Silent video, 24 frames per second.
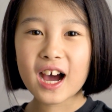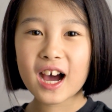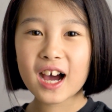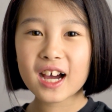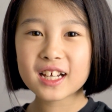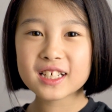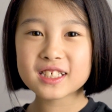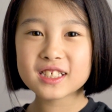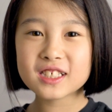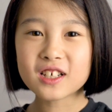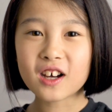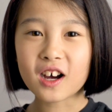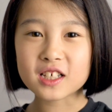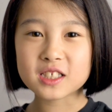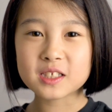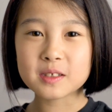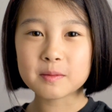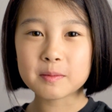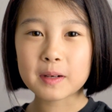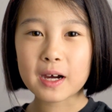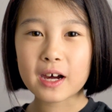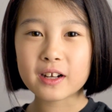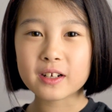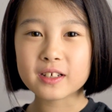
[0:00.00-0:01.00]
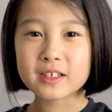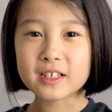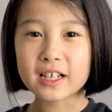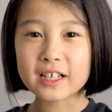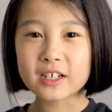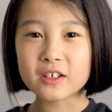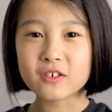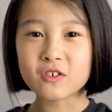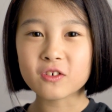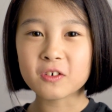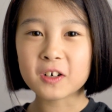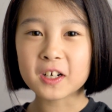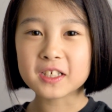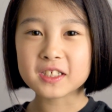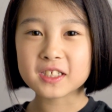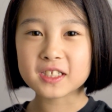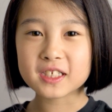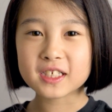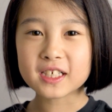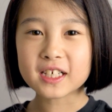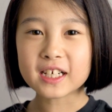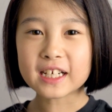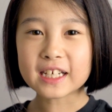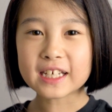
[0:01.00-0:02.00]
I talked about it like
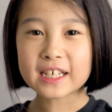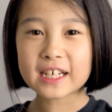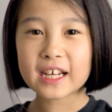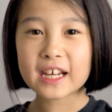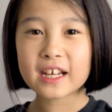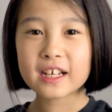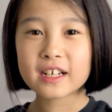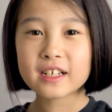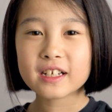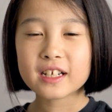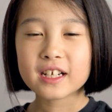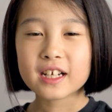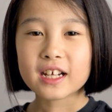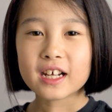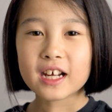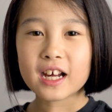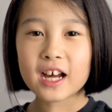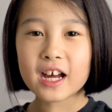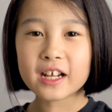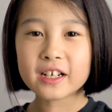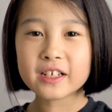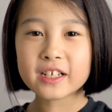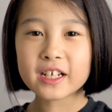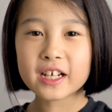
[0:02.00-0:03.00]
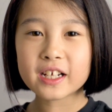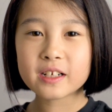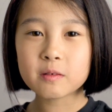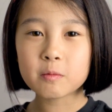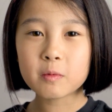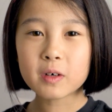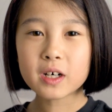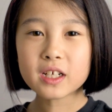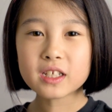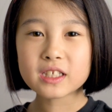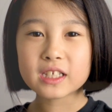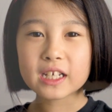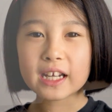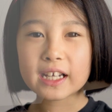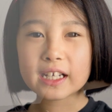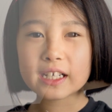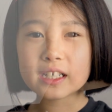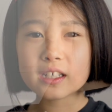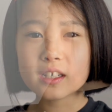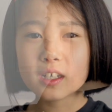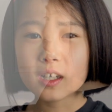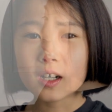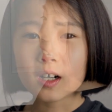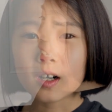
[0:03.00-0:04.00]
crazy again. And then one
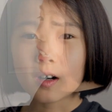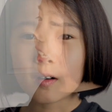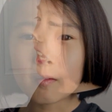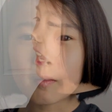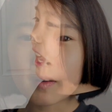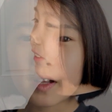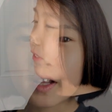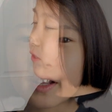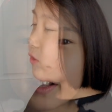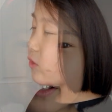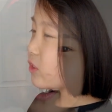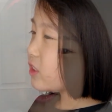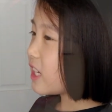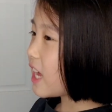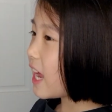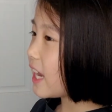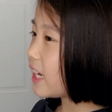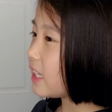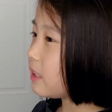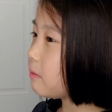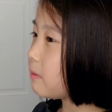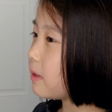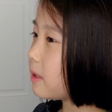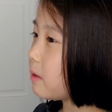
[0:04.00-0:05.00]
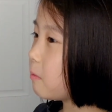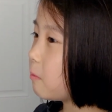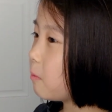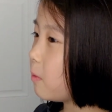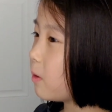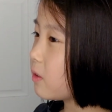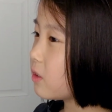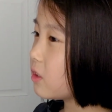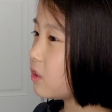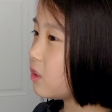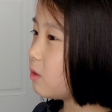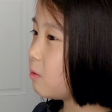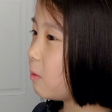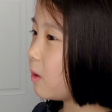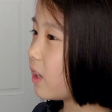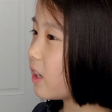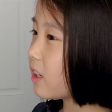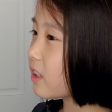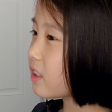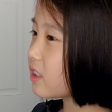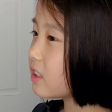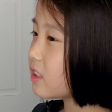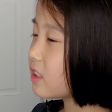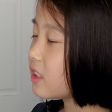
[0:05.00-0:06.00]
day, after Daddy went to
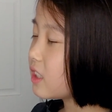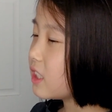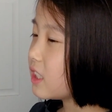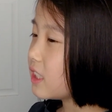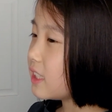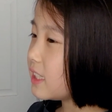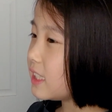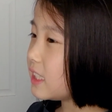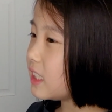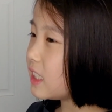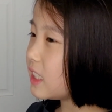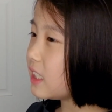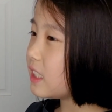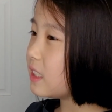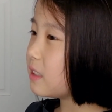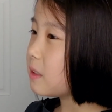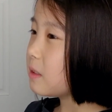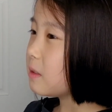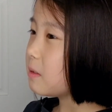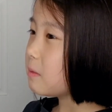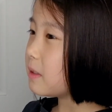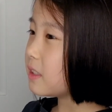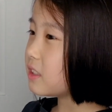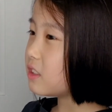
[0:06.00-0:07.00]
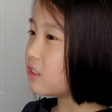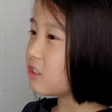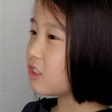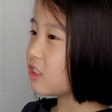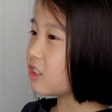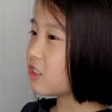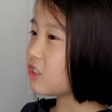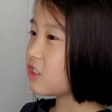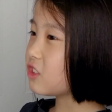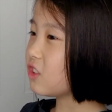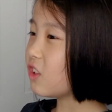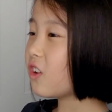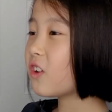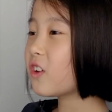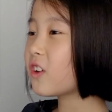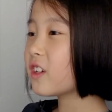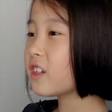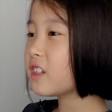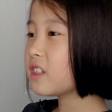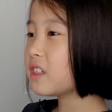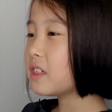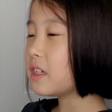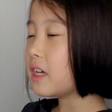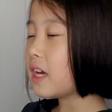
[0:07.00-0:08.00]
work, he went to the store
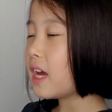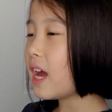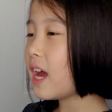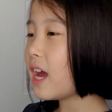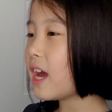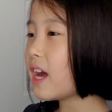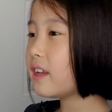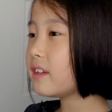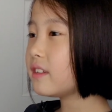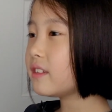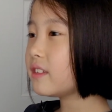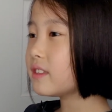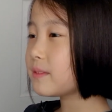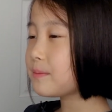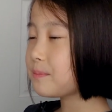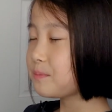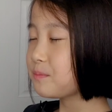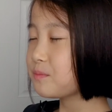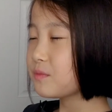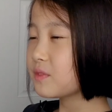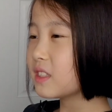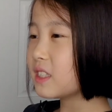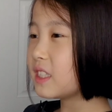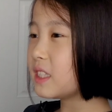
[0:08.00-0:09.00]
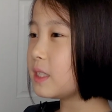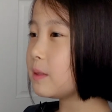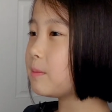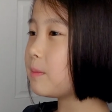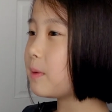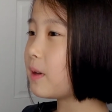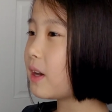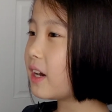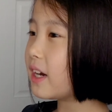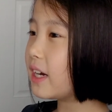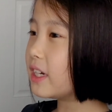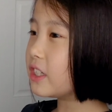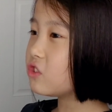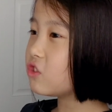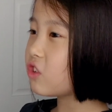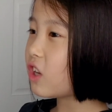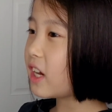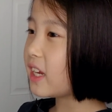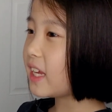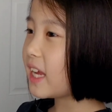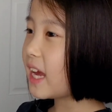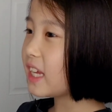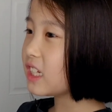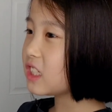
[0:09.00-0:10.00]
and he bought a
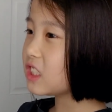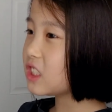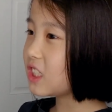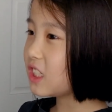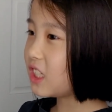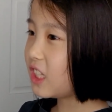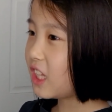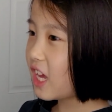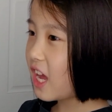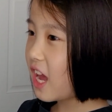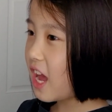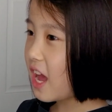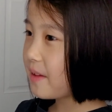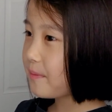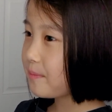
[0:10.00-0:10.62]
tarantula.